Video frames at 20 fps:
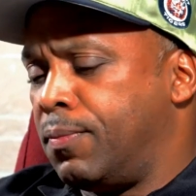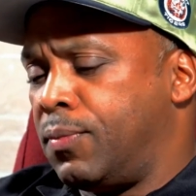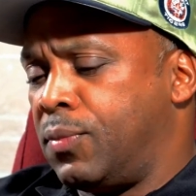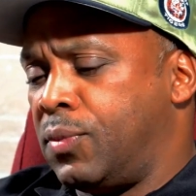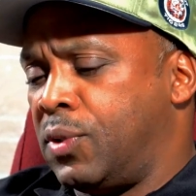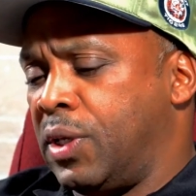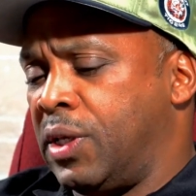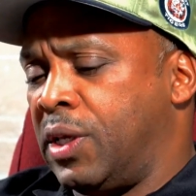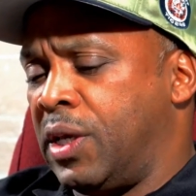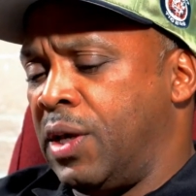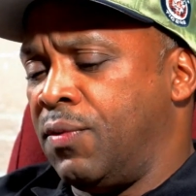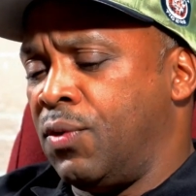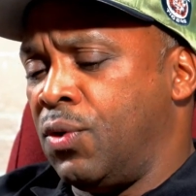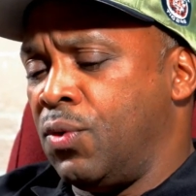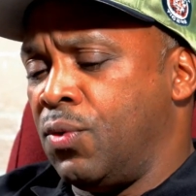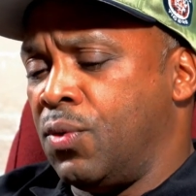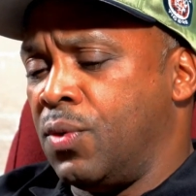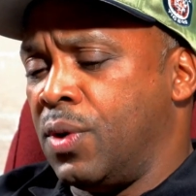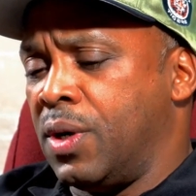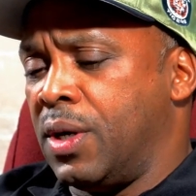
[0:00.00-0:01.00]
To give
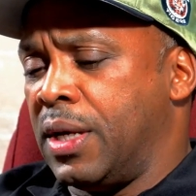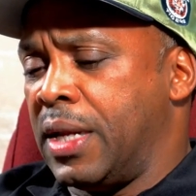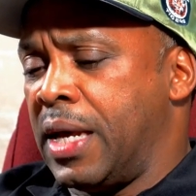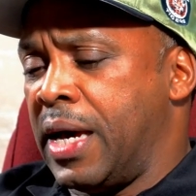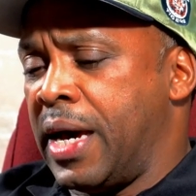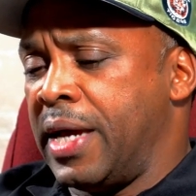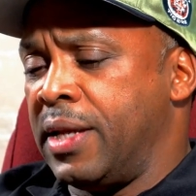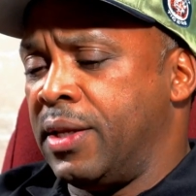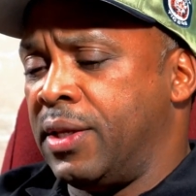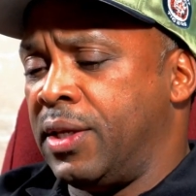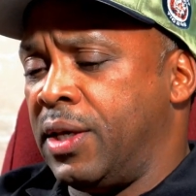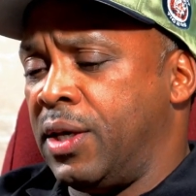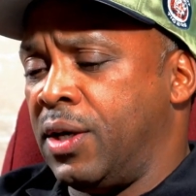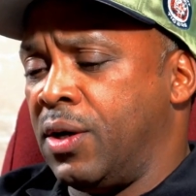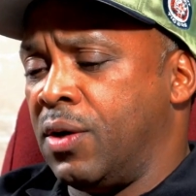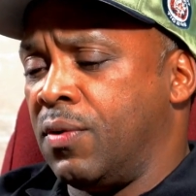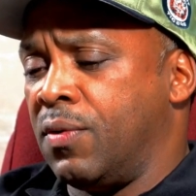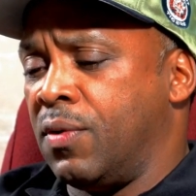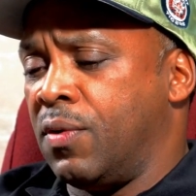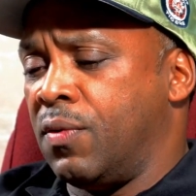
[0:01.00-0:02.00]
you an
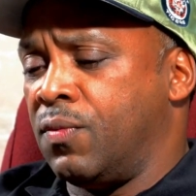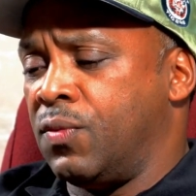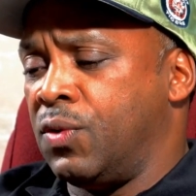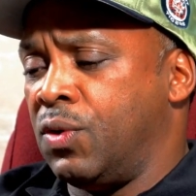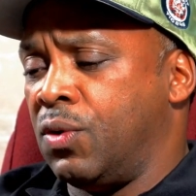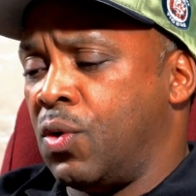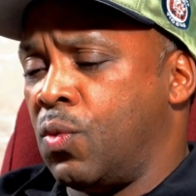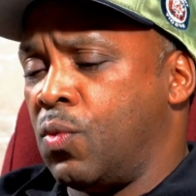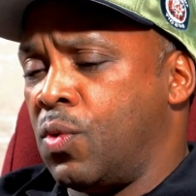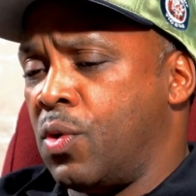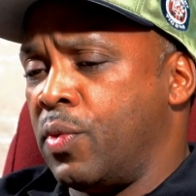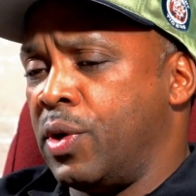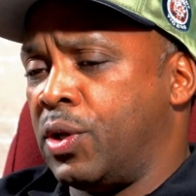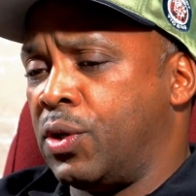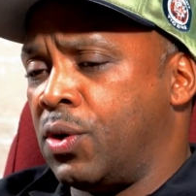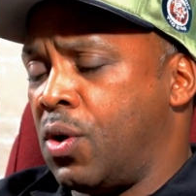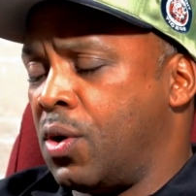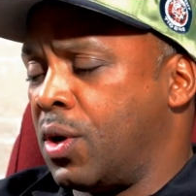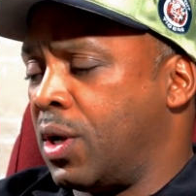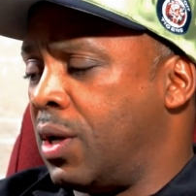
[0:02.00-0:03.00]
idea of, what we're
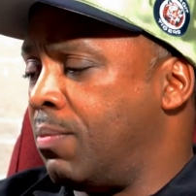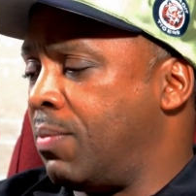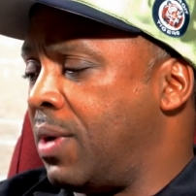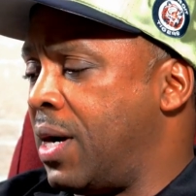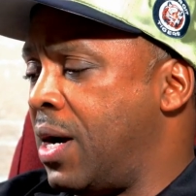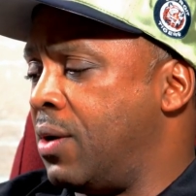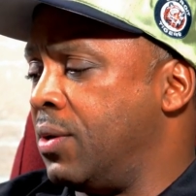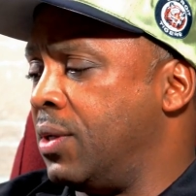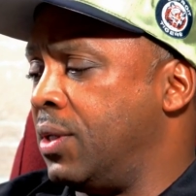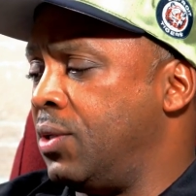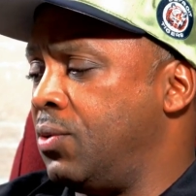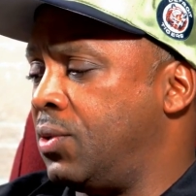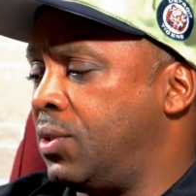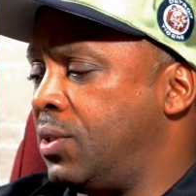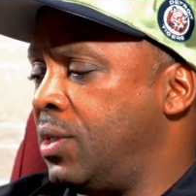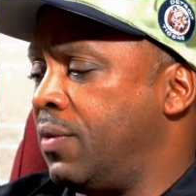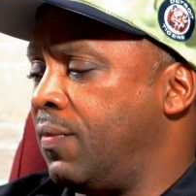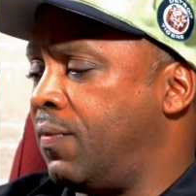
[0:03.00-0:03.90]
talking about, and you see the